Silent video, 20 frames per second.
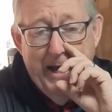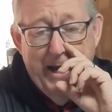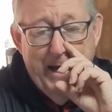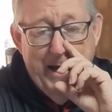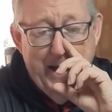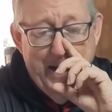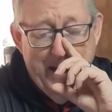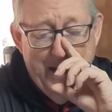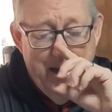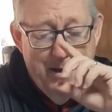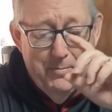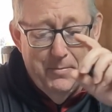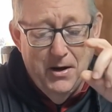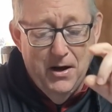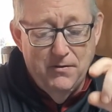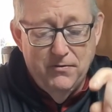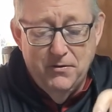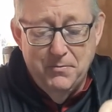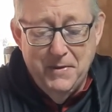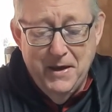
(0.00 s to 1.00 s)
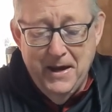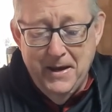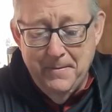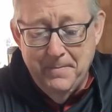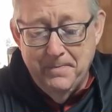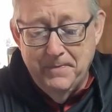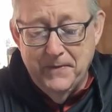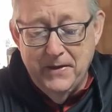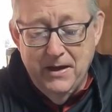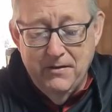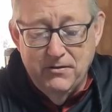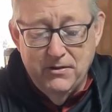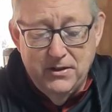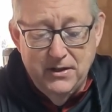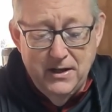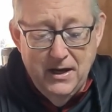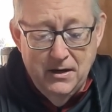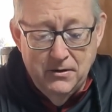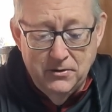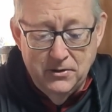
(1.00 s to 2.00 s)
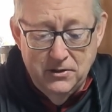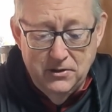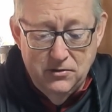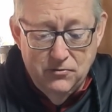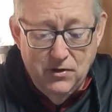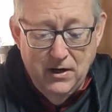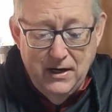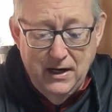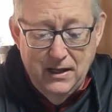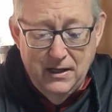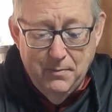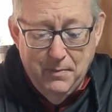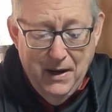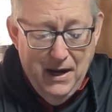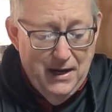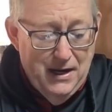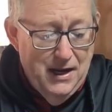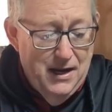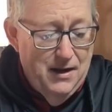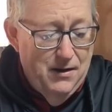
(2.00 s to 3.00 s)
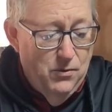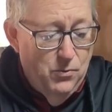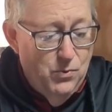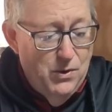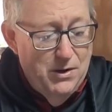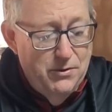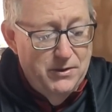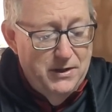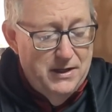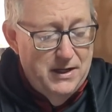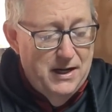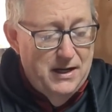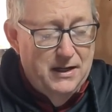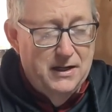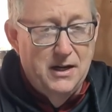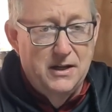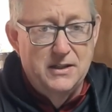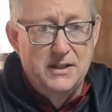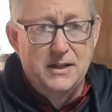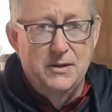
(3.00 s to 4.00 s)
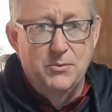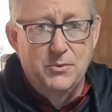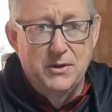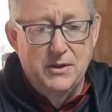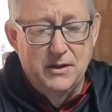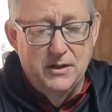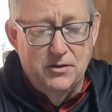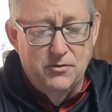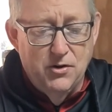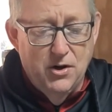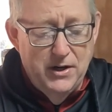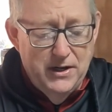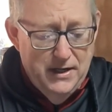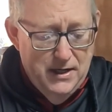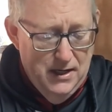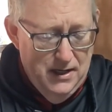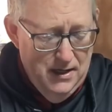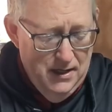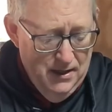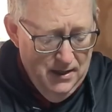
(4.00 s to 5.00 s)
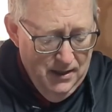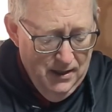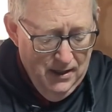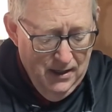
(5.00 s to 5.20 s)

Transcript: Apart from that, everything else straight out the packet, welded it, cut it with a grinder,